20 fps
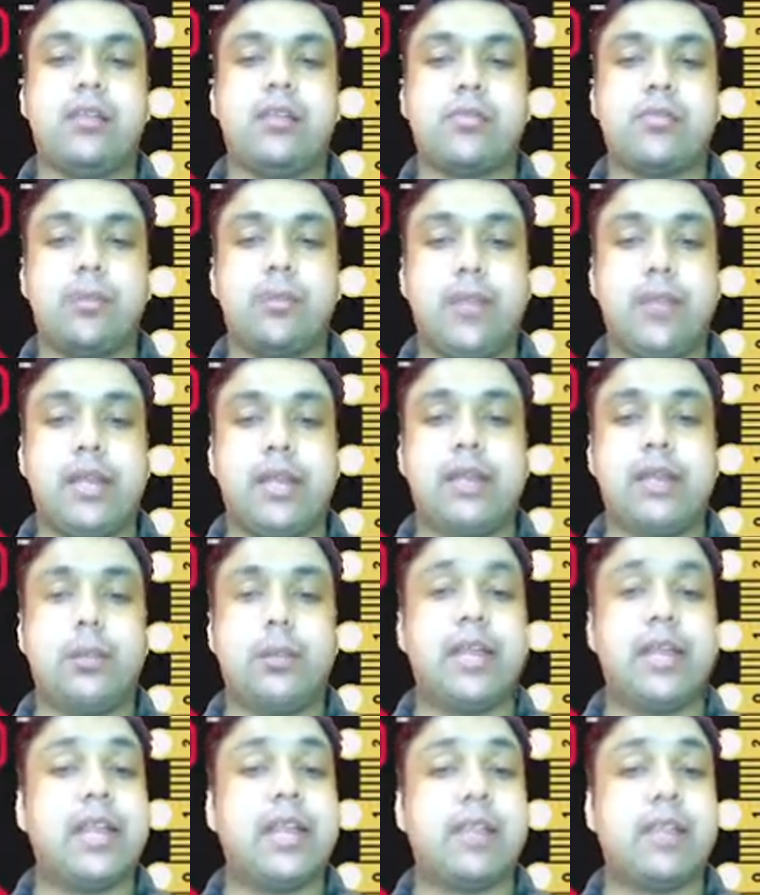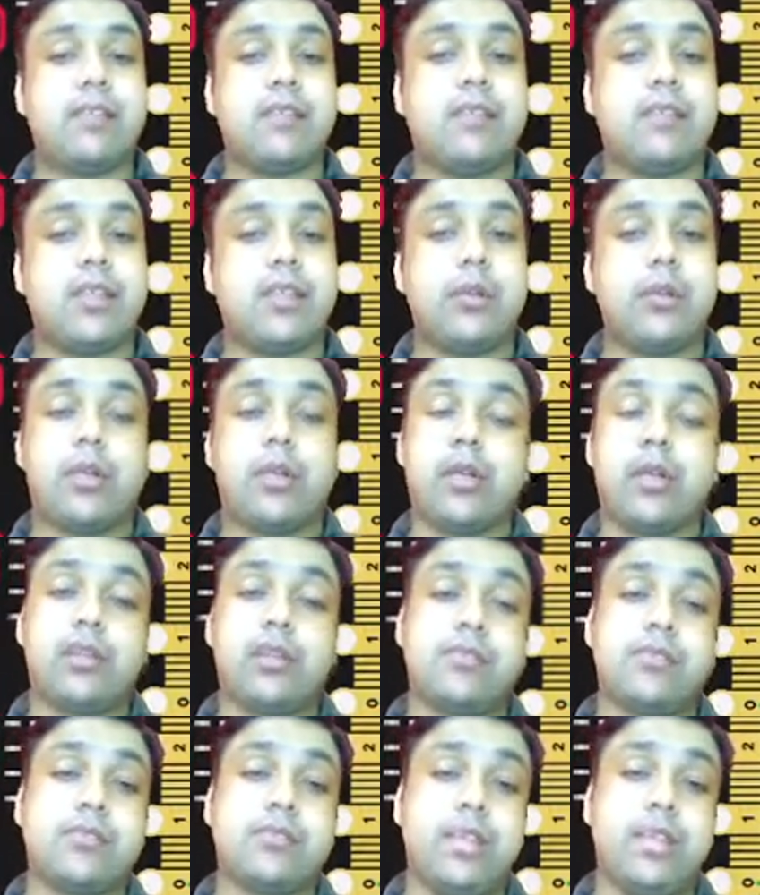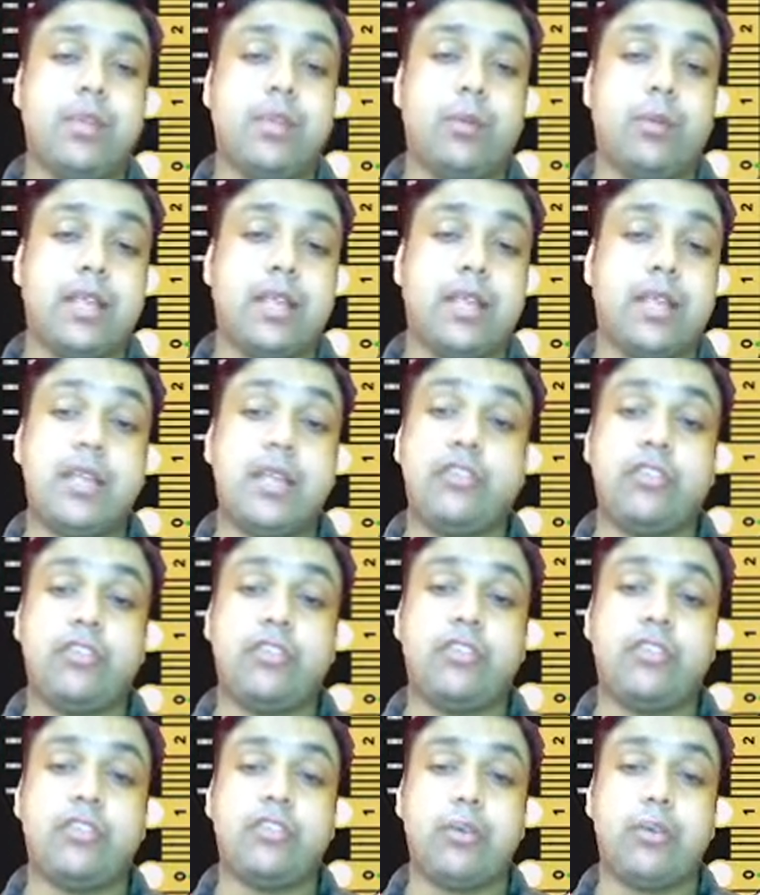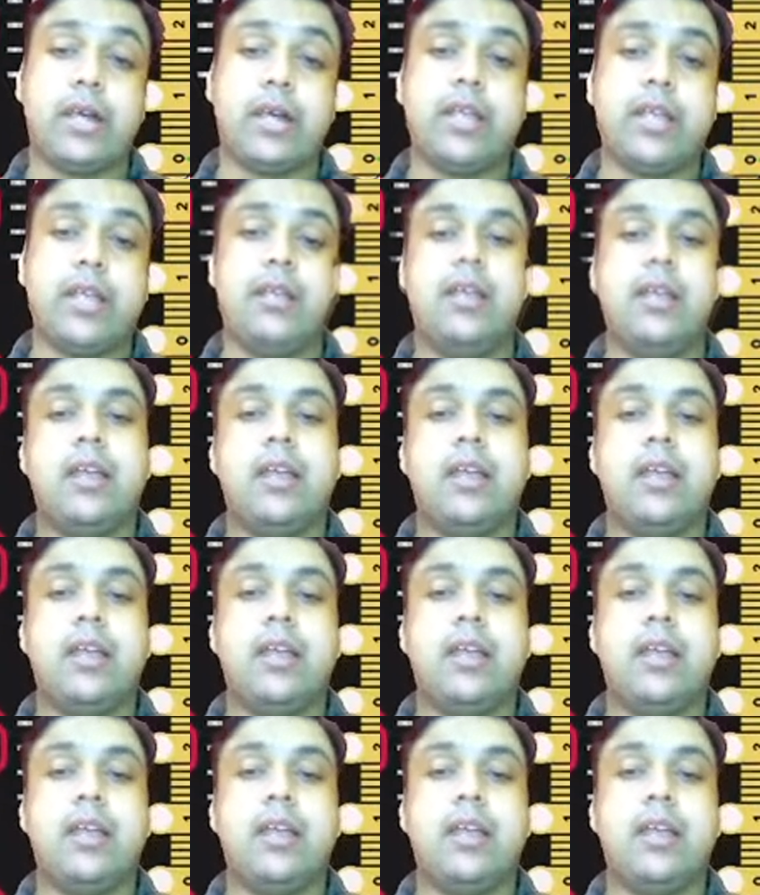So when it will get executed, the state will again change to high,